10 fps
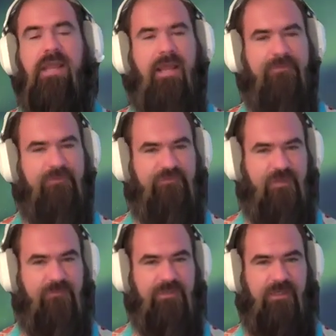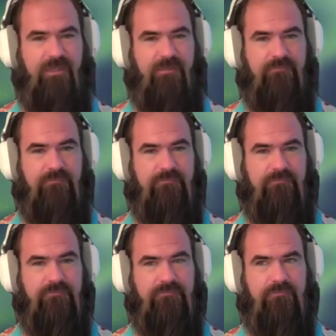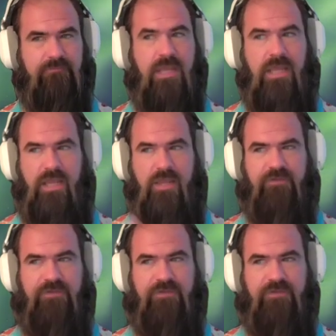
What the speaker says: At the same time, if